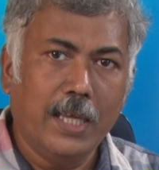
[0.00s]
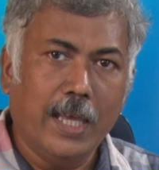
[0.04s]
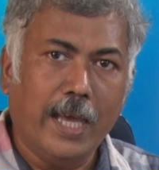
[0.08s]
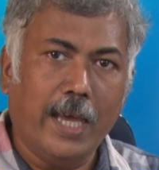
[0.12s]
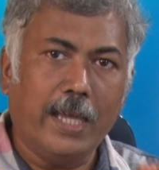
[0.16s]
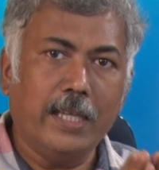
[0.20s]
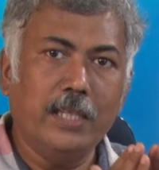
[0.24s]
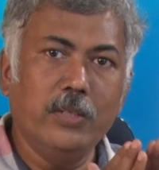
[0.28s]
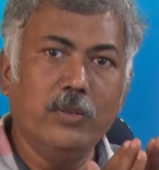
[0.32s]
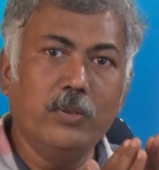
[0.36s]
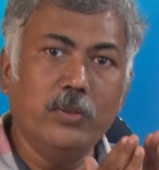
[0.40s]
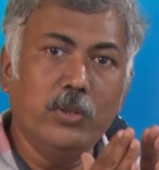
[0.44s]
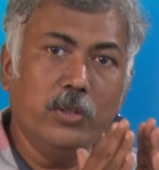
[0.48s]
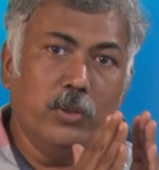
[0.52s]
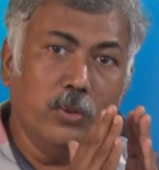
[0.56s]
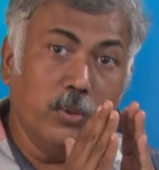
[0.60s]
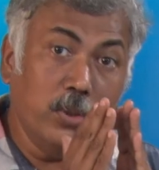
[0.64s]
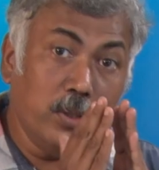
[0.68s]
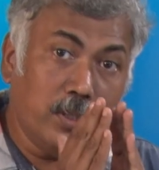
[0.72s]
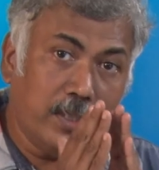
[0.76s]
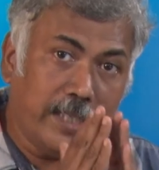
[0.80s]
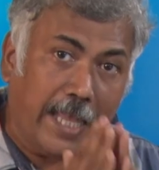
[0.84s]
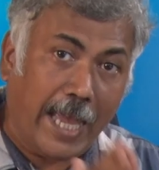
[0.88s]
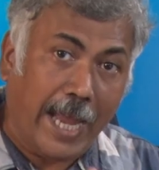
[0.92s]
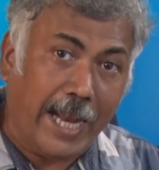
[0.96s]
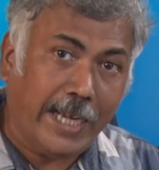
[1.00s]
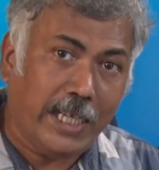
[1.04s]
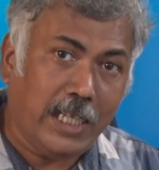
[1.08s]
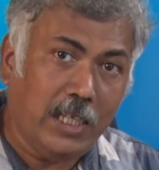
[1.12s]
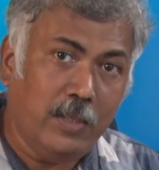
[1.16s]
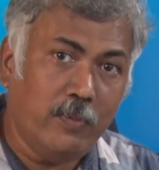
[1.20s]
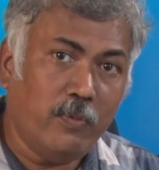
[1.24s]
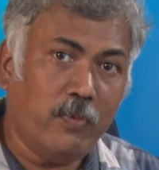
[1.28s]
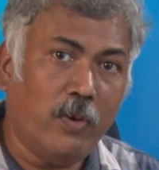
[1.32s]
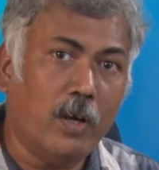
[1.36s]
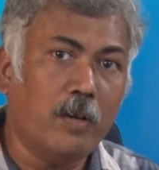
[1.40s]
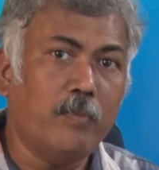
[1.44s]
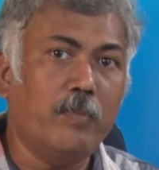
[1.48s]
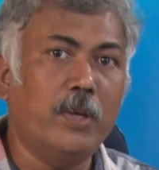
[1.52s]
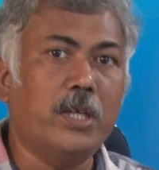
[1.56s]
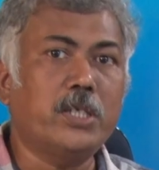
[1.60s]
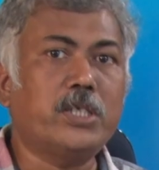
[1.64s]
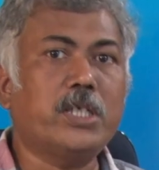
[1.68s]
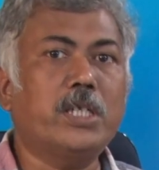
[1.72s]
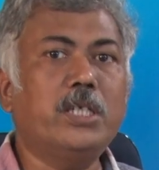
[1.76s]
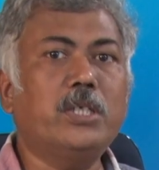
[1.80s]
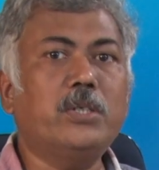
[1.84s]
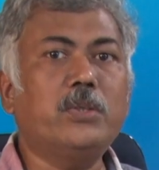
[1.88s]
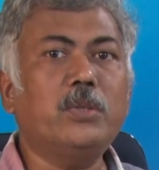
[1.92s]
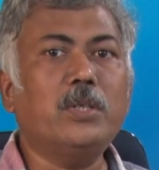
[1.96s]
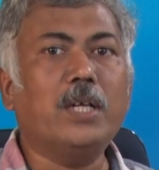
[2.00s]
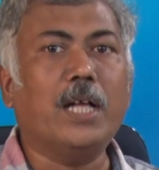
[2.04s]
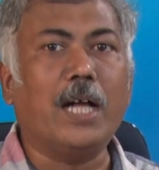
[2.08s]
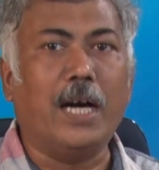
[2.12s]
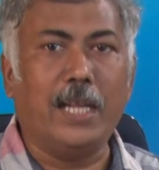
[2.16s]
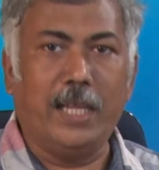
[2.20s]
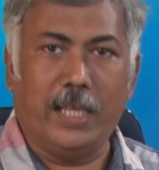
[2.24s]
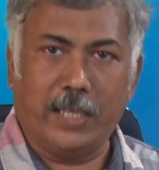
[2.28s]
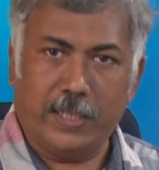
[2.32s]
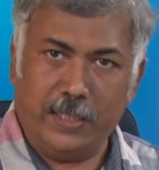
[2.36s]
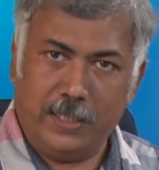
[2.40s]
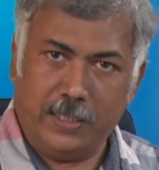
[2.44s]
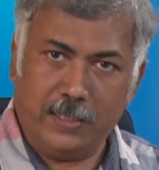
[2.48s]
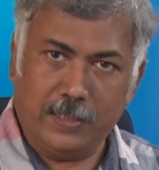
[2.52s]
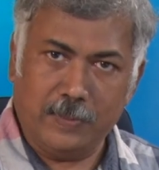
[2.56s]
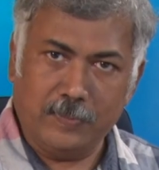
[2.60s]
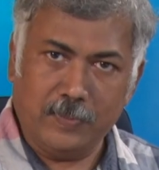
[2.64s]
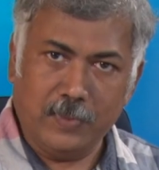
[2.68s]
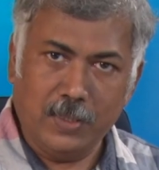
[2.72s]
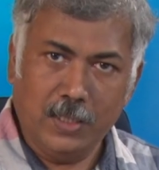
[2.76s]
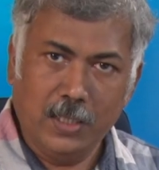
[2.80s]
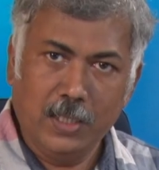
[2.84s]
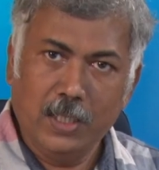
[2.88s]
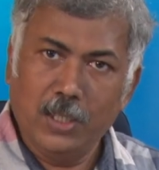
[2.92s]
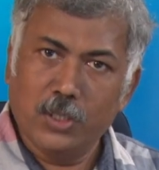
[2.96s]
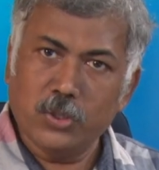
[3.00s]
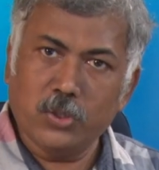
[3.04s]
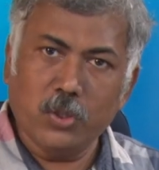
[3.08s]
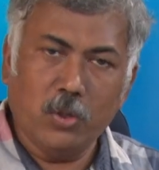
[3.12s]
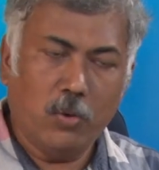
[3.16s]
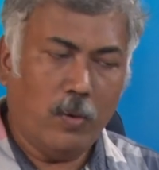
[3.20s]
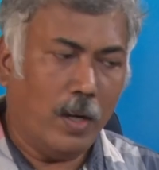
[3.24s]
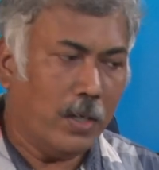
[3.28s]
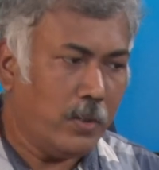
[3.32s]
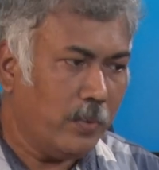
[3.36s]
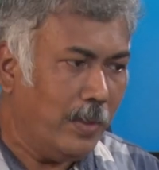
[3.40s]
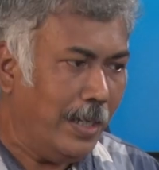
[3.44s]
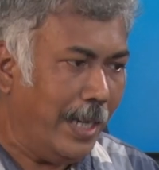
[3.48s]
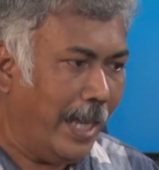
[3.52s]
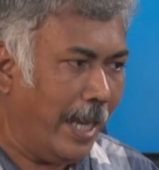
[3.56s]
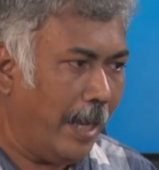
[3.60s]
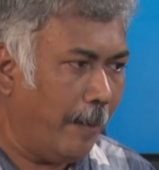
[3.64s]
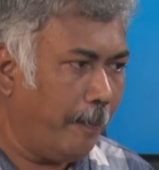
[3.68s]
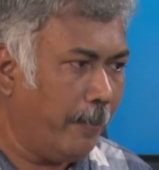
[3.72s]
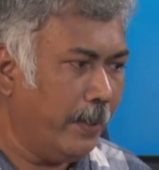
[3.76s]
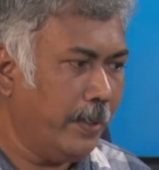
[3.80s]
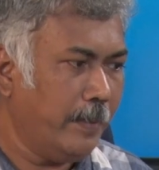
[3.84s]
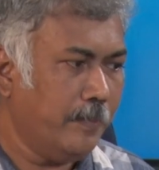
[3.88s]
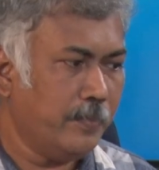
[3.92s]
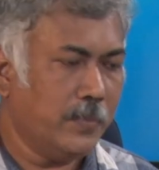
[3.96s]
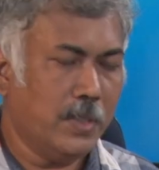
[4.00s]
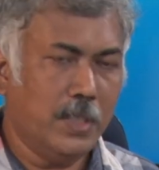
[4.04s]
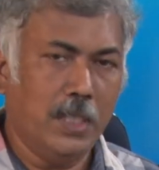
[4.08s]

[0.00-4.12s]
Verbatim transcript: and you use that information to color it. So, what will happen?